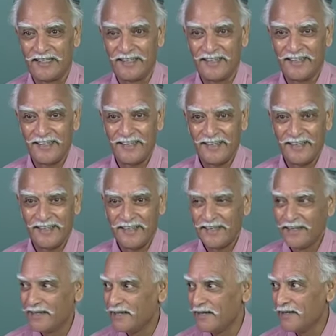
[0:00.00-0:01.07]

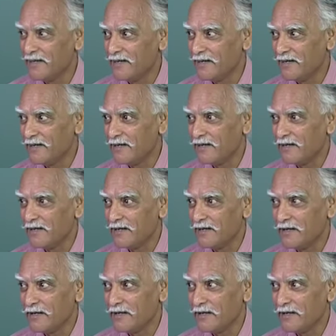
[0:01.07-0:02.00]
No one is speaking in this clip.